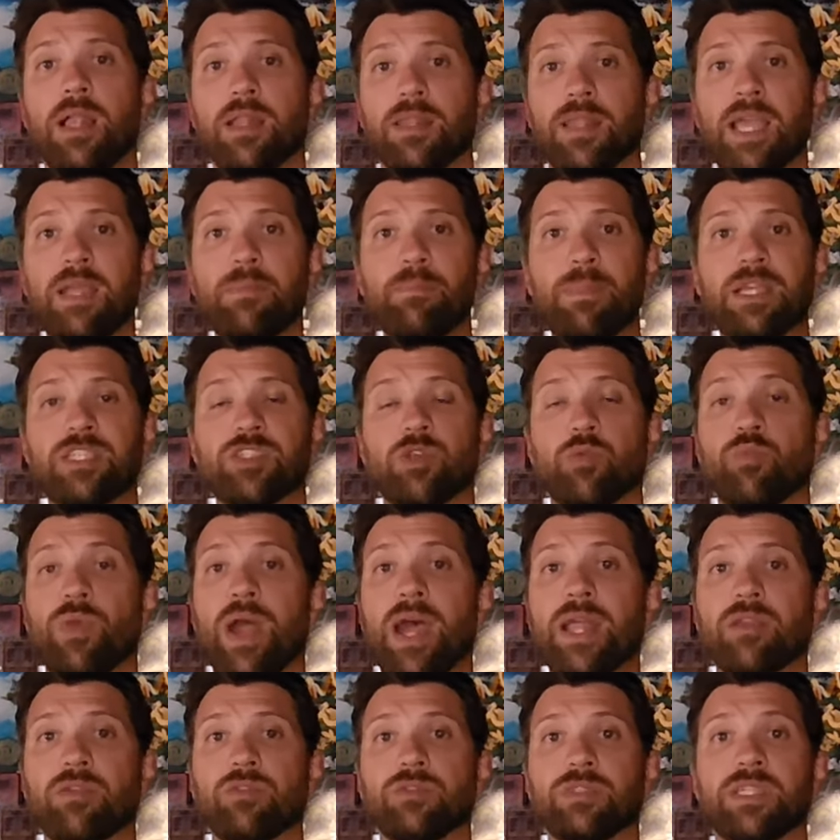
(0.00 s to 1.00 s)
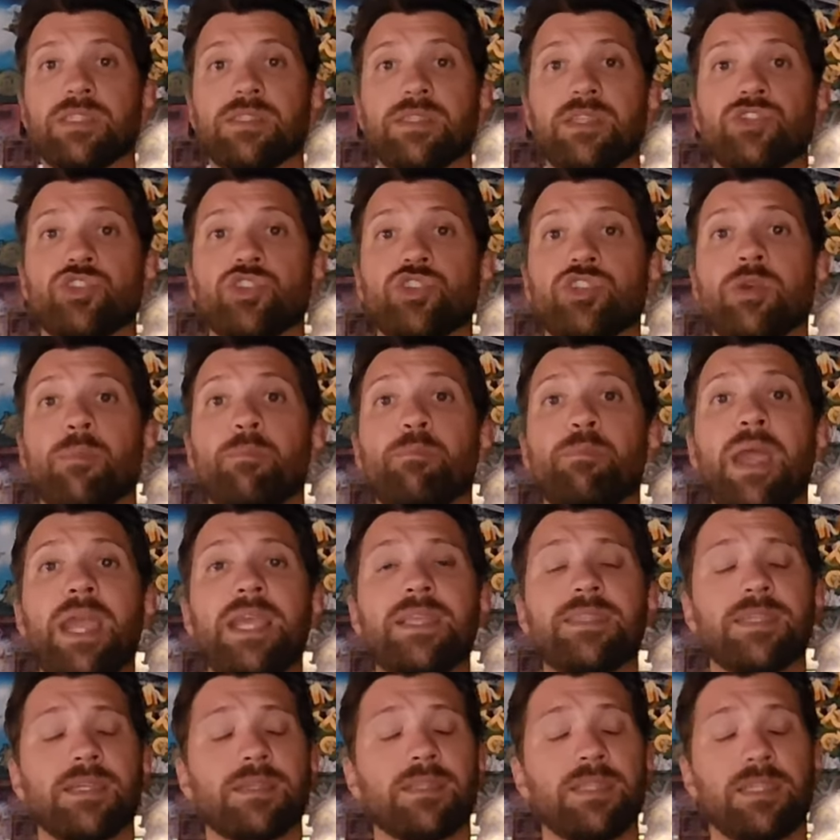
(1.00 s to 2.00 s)
Light makes a radical decision to
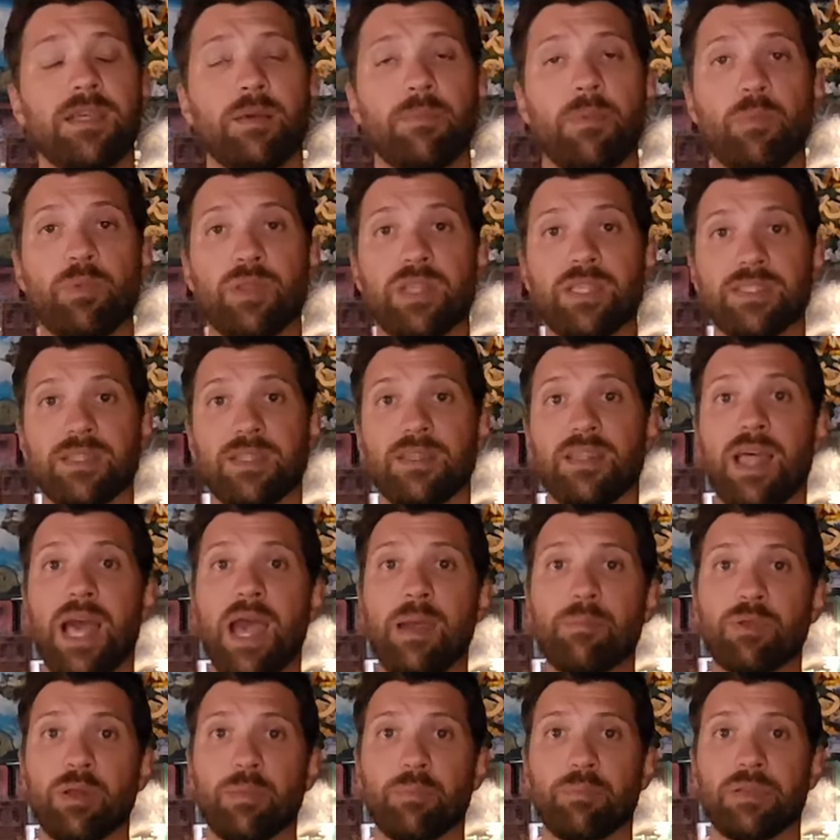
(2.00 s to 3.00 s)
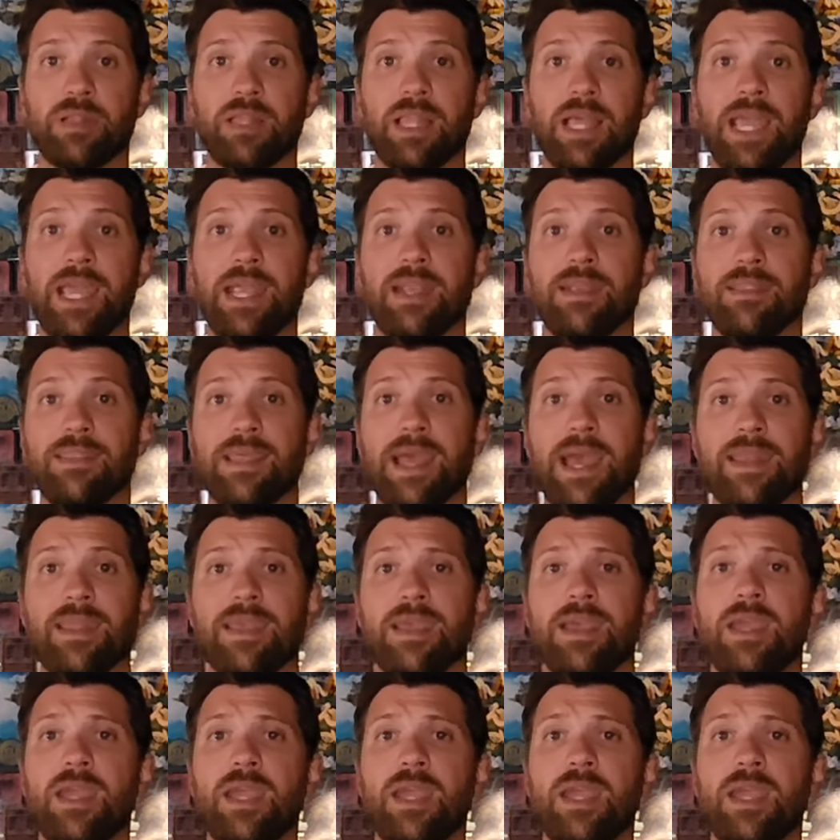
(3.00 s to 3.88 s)
basically come up with this elaborate plan that